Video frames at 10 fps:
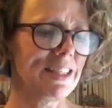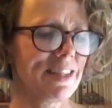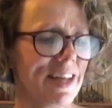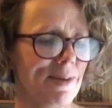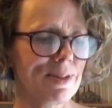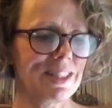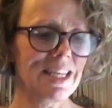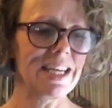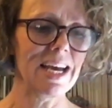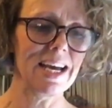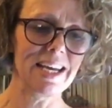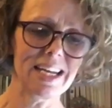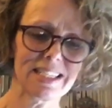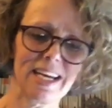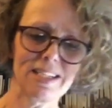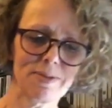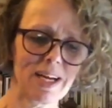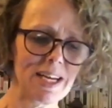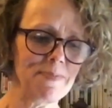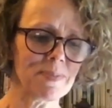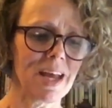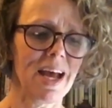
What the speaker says: So that was the next line to add in.